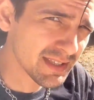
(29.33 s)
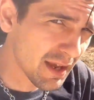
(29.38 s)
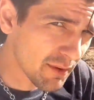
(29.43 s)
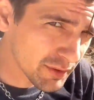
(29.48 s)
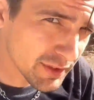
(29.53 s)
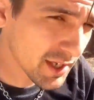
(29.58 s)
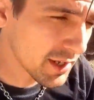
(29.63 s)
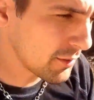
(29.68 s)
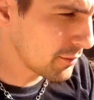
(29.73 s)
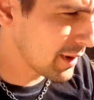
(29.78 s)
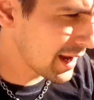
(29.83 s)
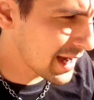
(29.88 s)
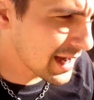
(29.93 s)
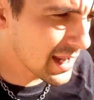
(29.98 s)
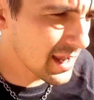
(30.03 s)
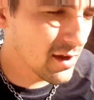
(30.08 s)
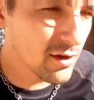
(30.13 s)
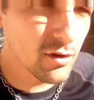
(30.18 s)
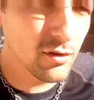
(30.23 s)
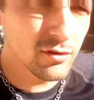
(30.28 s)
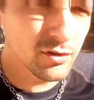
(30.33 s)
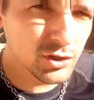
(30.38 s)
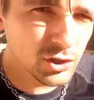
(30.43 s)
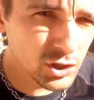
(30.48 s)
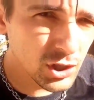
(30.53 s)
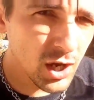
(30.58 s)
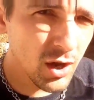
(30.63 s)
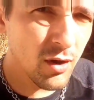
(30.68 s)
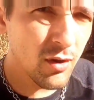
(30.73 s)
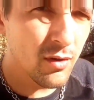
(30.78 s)
I was on a radio
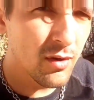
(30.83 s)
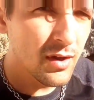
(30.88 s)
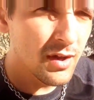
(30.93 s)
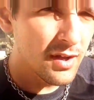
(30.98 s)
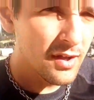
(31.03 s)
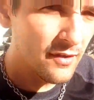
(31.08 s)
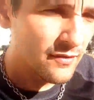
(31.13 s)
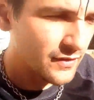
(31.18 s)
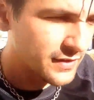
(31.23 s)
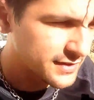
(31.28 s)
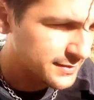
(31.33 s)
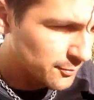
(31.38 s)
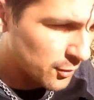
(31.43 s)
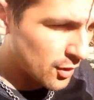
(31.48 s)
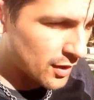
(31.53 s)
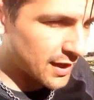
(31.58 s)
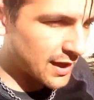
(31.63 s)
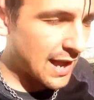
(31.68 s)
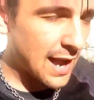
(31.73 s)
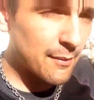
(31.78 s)
show this morning.